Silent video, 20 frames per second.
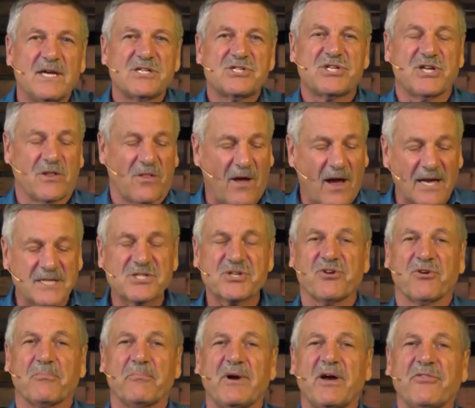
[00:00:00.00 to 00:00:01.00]
She
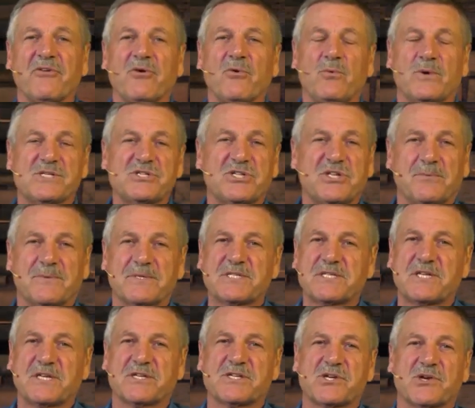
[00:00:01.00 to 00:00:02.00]
lost her mother when she was
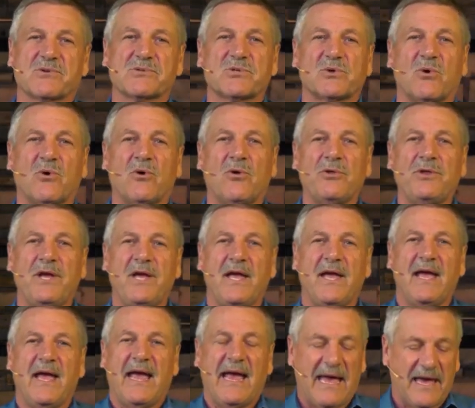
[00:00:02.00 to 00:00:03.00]
six years old,
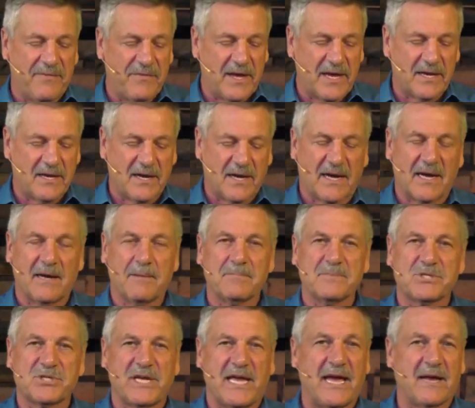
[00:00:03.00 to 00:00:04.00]
and then
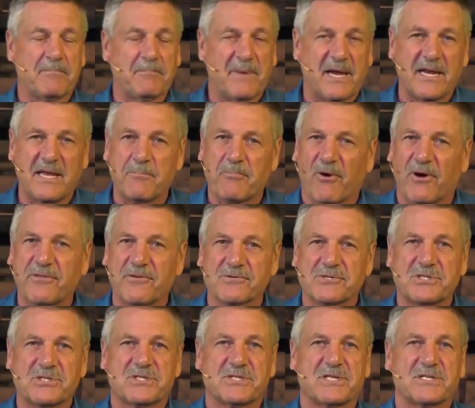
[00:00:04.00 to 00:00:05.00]
um, she had many
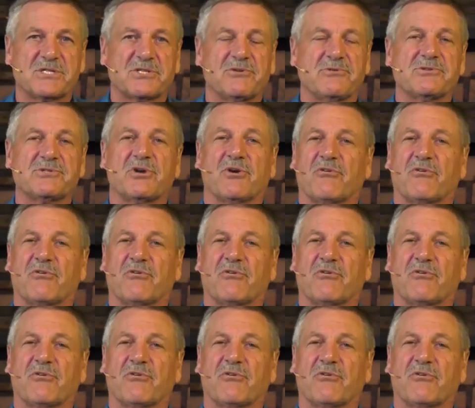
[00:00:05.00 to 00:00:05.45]
brothers and sisters.